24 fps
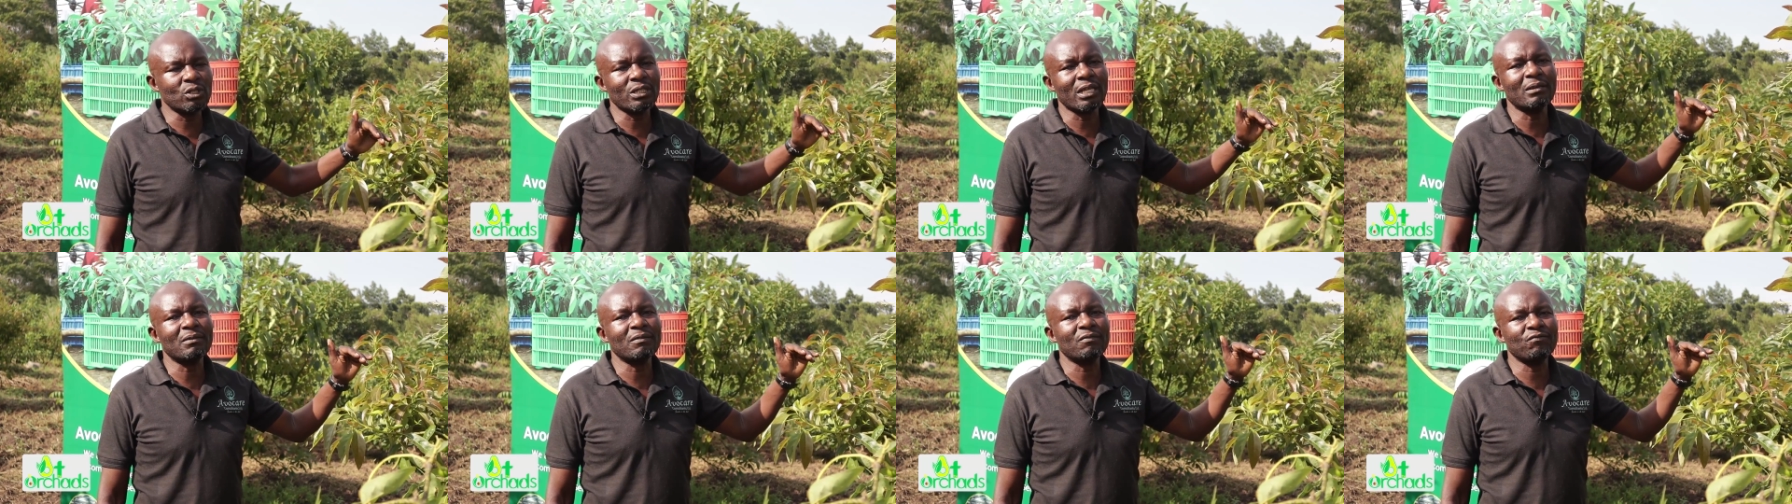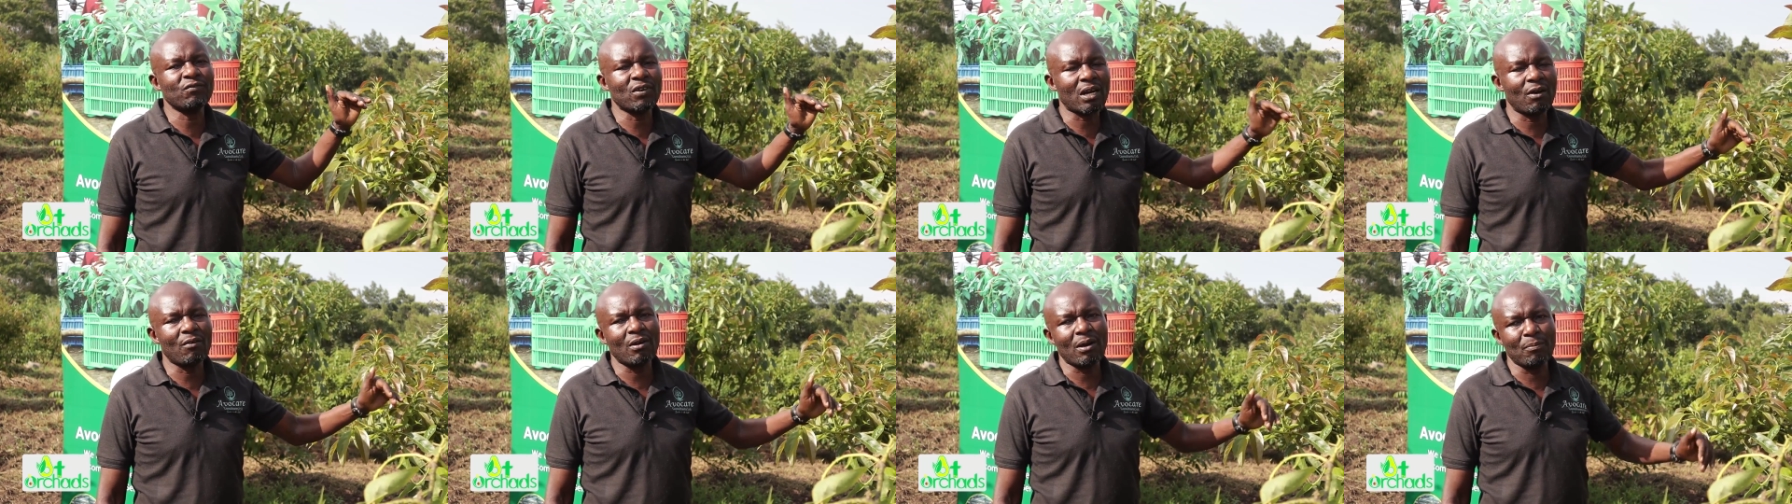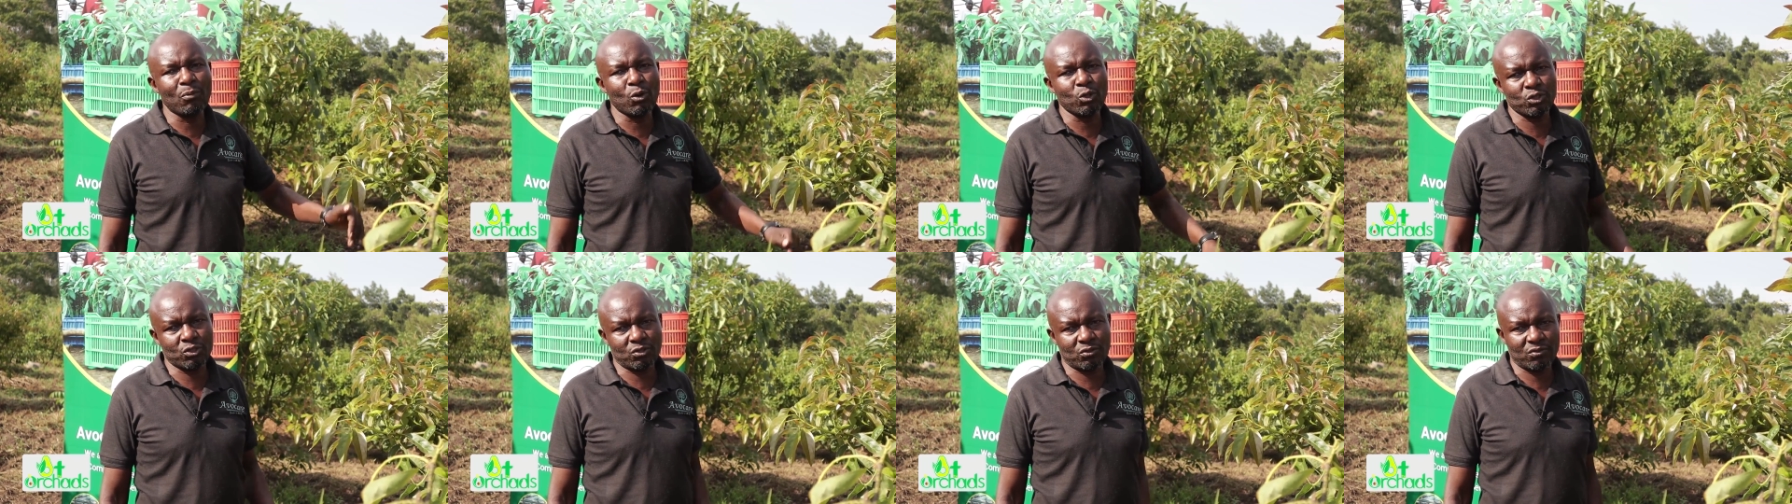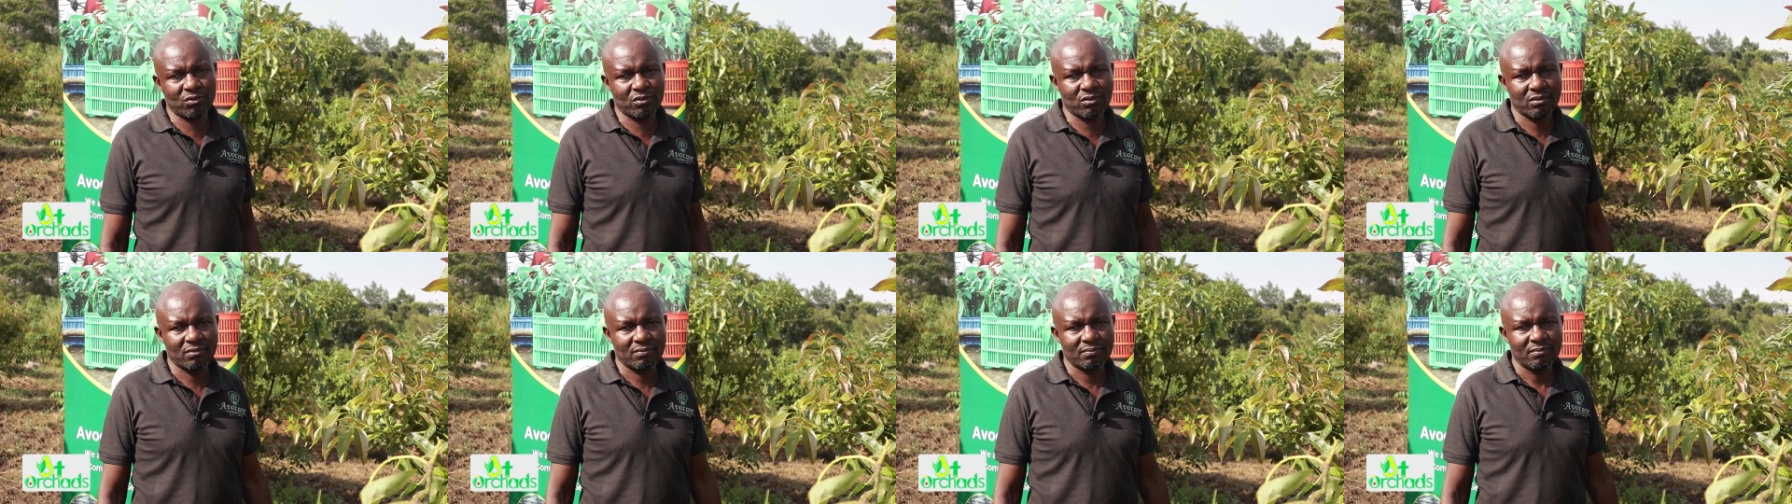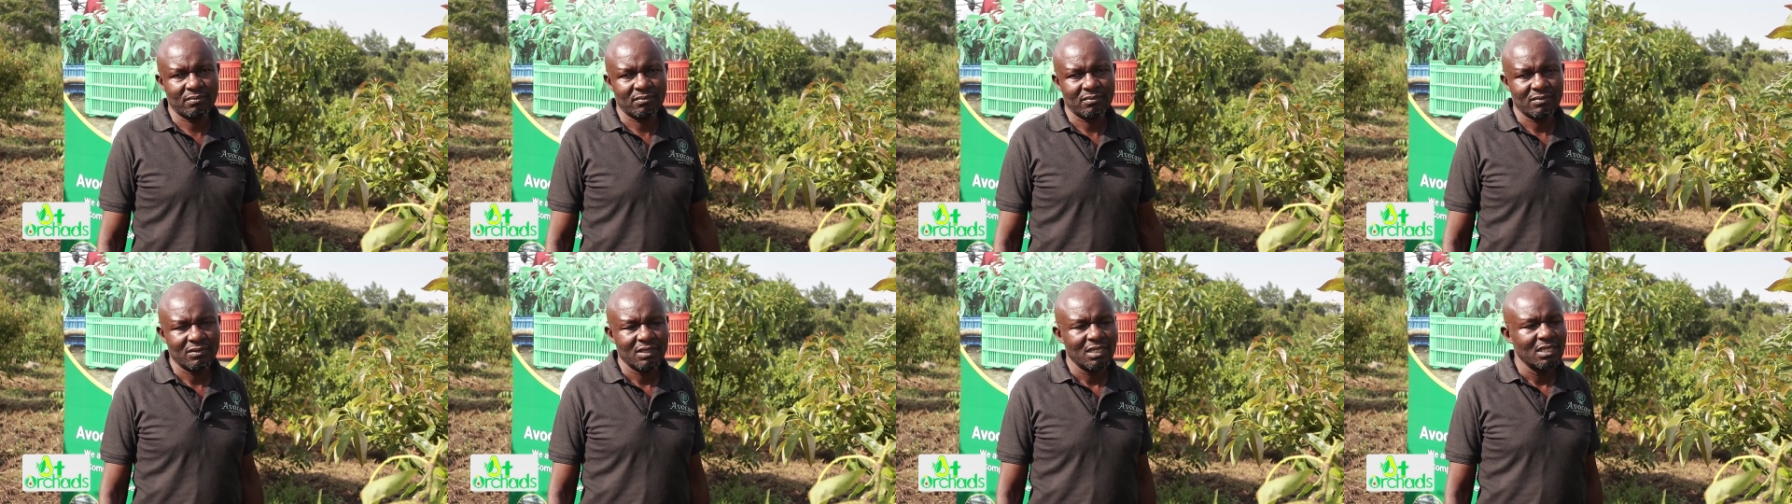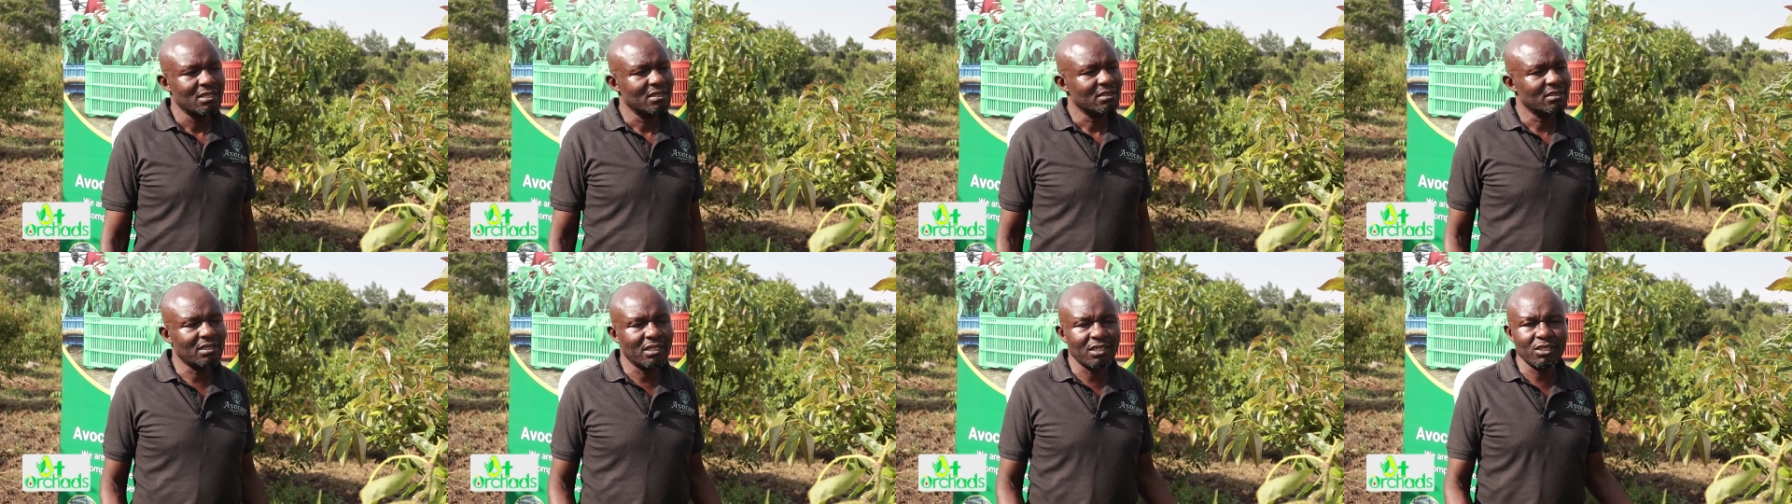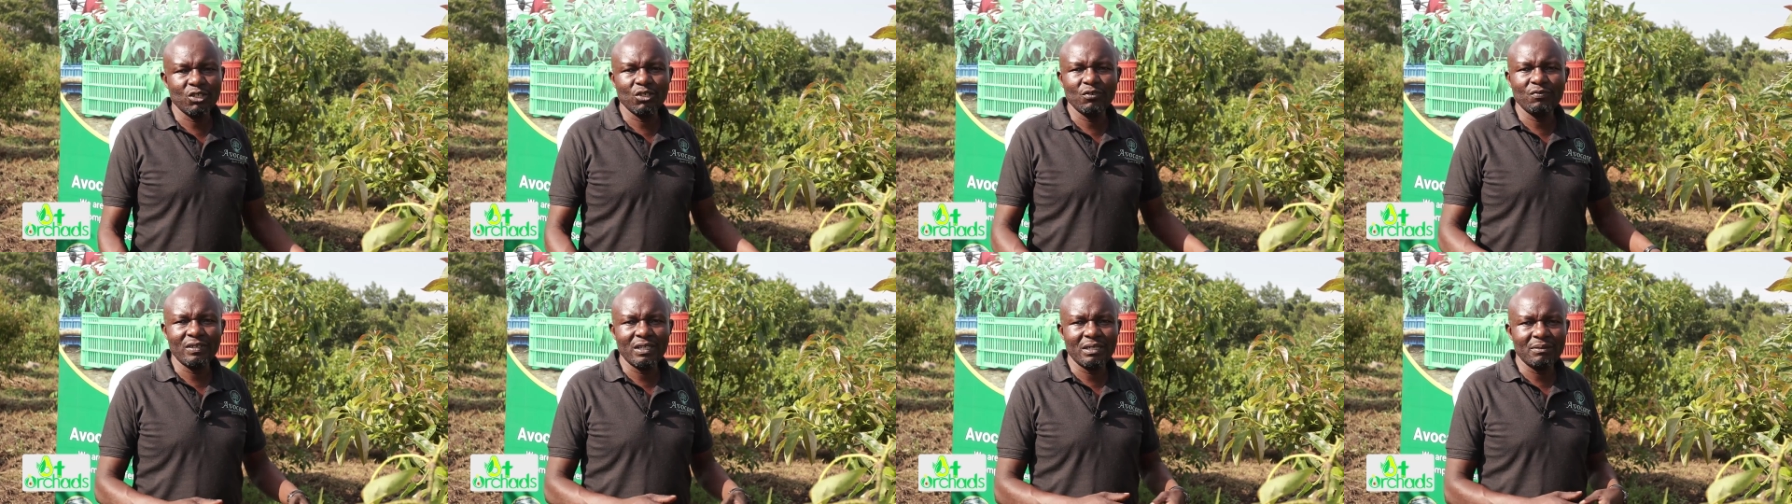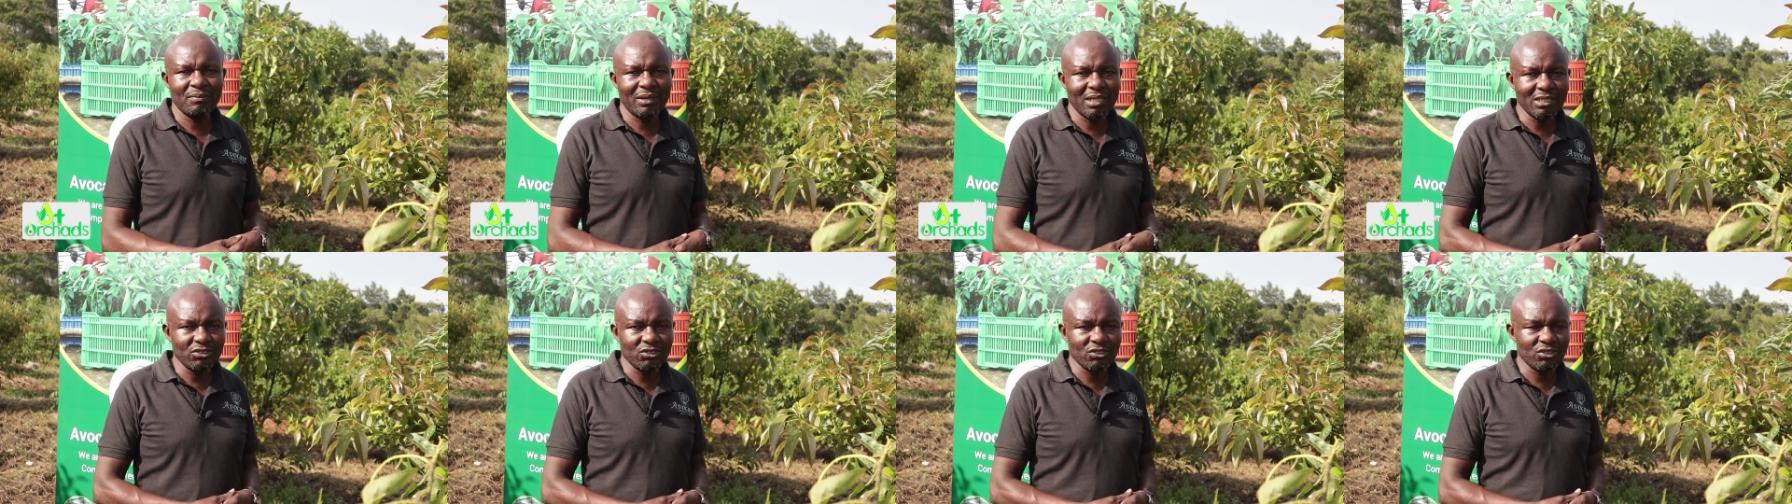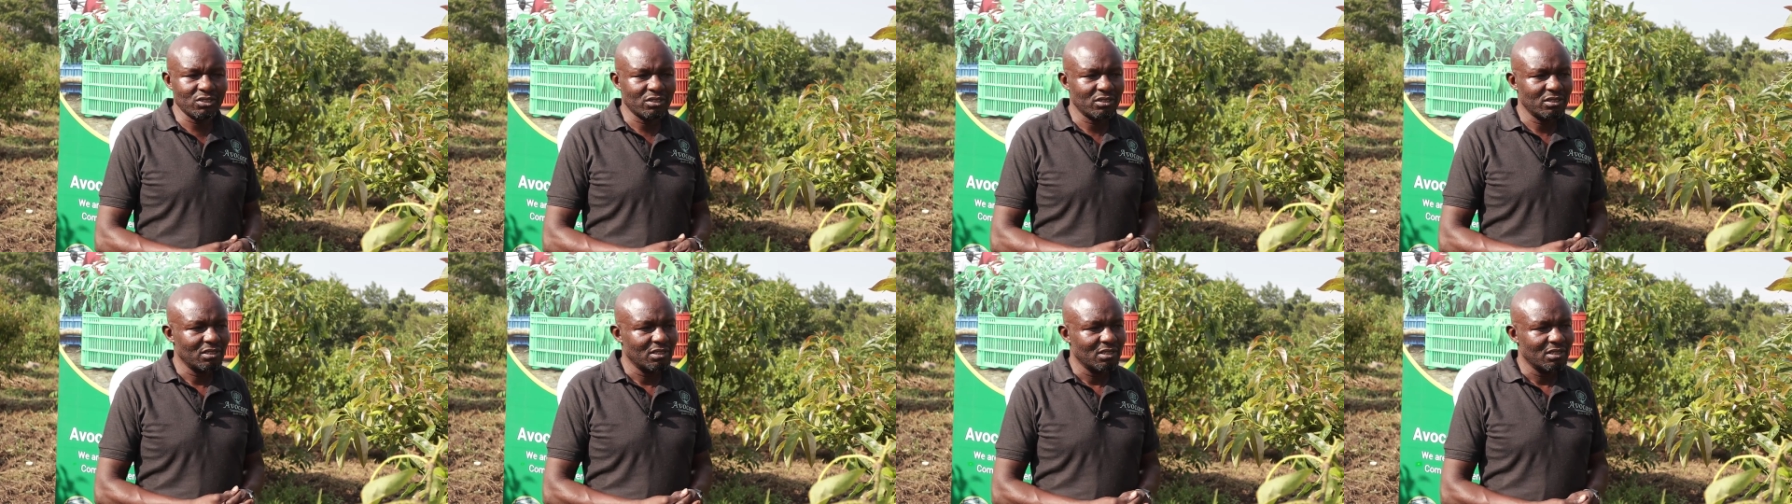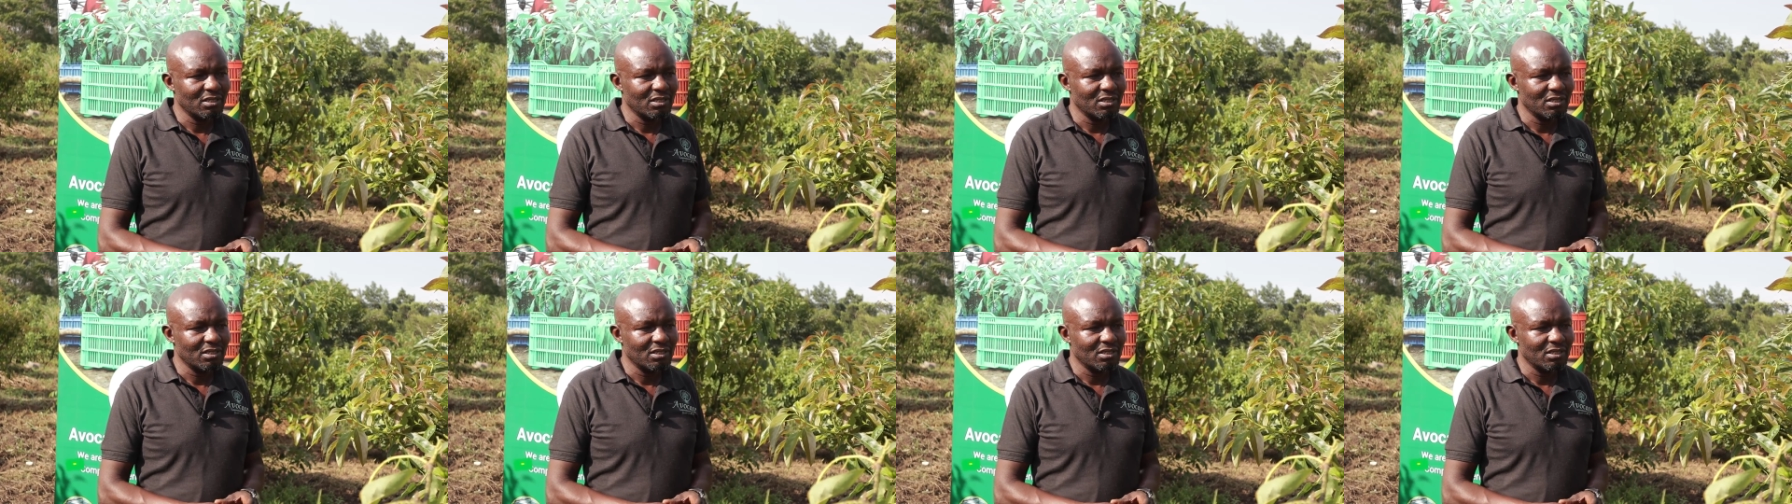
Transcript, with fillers: and flower abortions. Thank you very much.